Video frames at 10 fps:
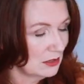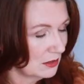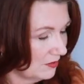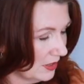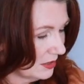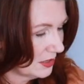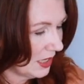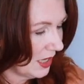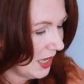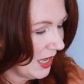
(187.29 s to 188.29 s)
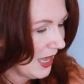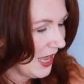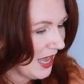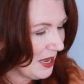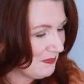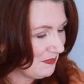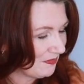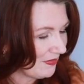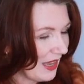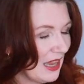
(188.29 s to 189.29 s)
I should have asked her.
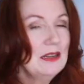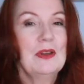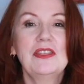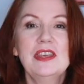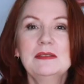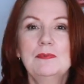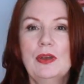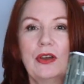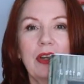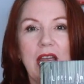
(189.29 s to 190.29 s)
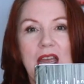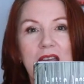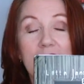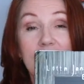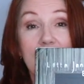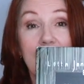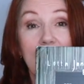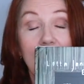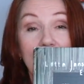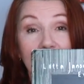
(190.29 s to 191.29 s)
Anyway, this book is
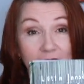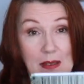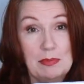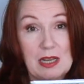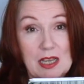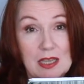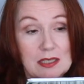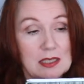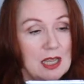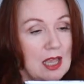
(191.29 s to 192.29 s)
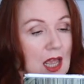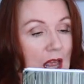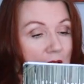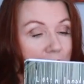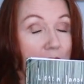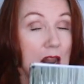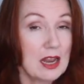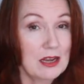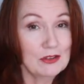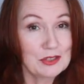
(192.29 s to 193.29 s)
fabulous.
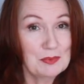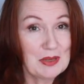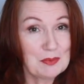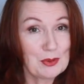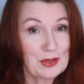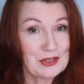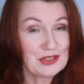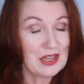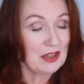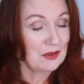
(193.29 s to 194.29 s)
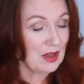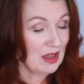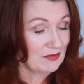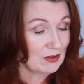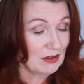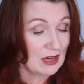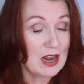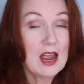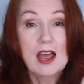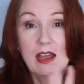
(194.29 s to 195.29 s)
Like lots of people that sew, I've got
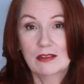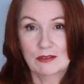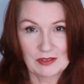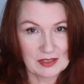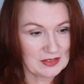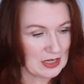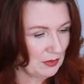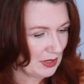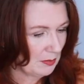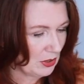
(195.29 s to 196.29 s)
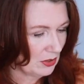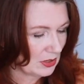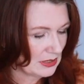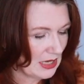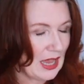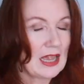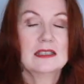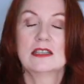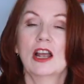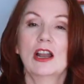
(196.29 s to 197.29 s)
loads of sewing books
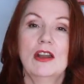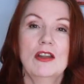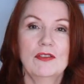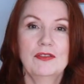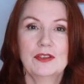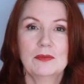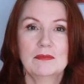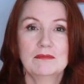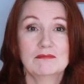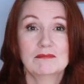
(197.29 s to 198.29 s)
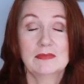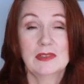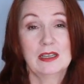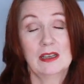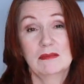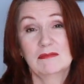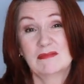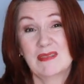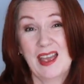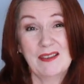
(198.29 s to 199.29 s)
and a lot of them, you know,
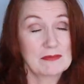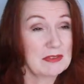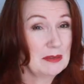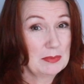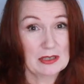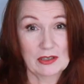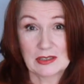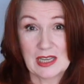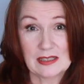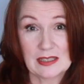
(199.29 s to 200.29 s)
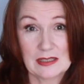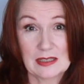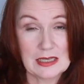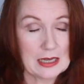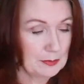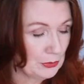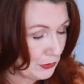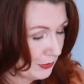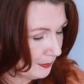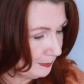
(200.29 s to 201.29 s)
haven't really been looked at since the day I
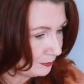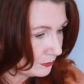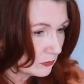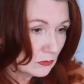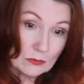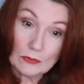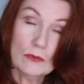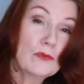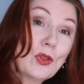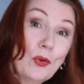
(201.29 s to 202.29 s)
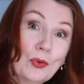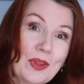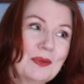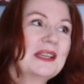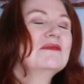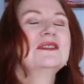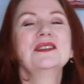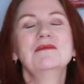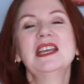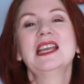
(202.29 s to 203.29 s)
bought them or they were given
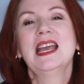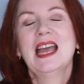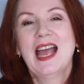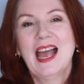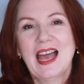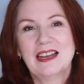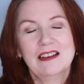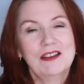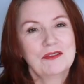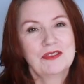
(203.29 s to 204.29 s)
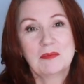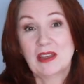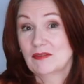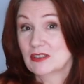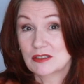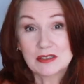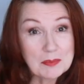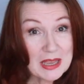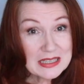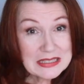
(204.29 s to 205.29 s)
to me. And a lot of them I haven't used
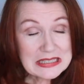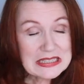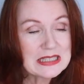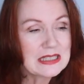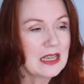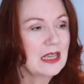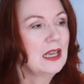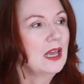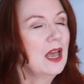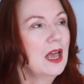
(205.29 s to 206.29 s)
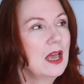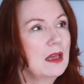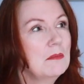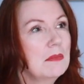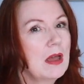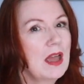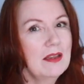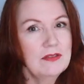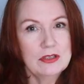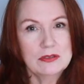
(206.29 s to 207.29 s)
the patterns. I
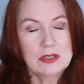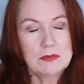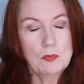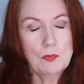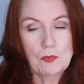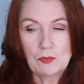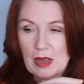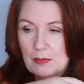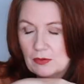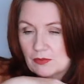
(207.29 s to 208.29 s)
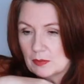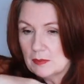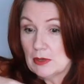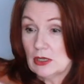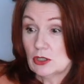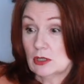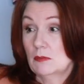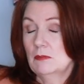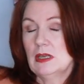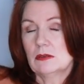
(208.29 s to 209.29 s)
have used the couple from the Merchant
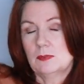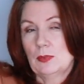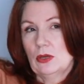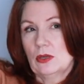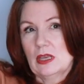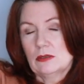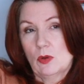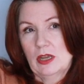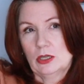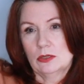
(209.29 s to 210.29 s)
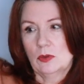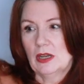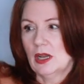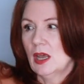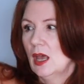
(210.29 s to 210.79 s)
and Mills book. That's quite a good one.